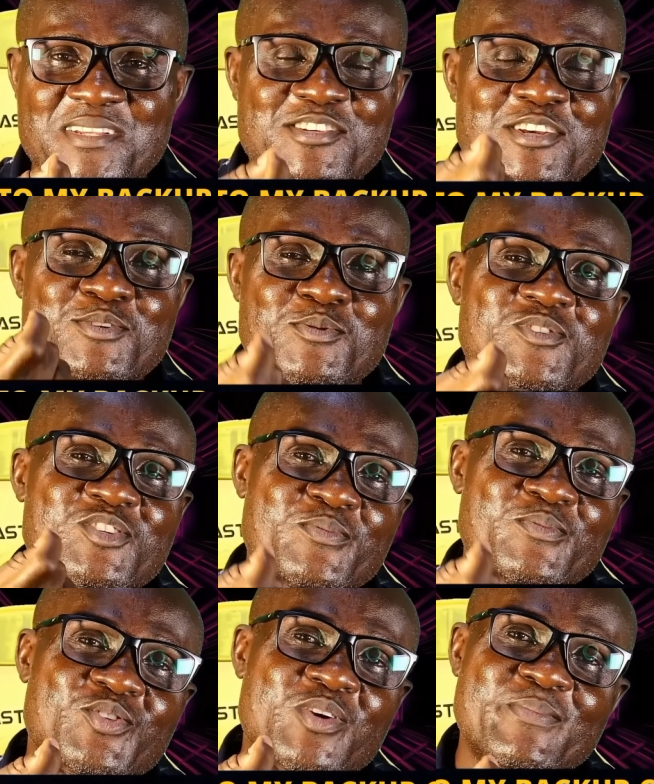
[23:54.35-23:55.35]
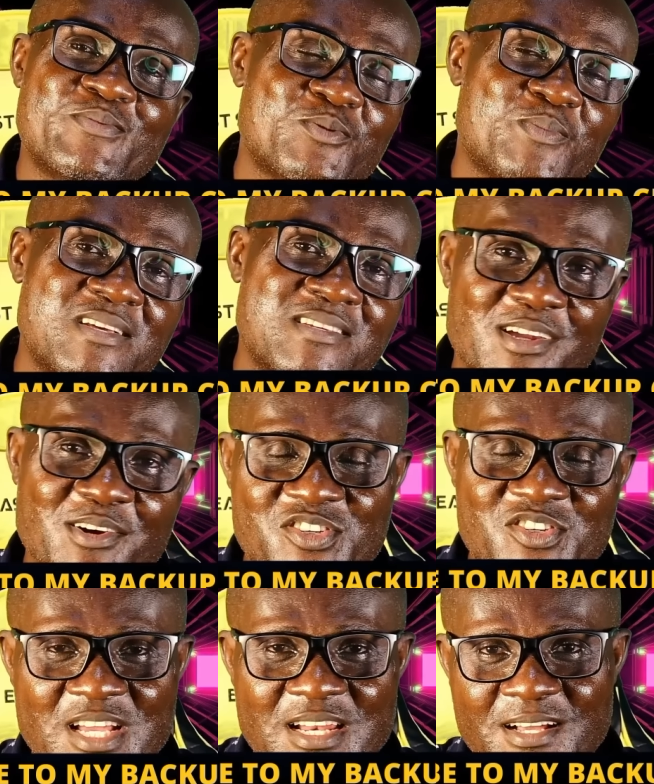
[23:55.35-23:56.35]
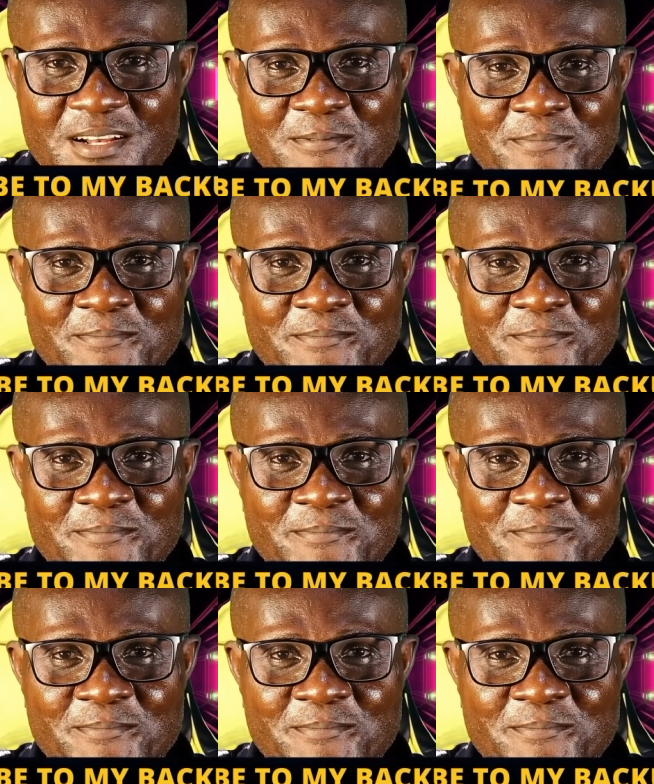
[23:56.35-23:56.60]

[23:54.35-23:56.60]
subscribe to my second channel.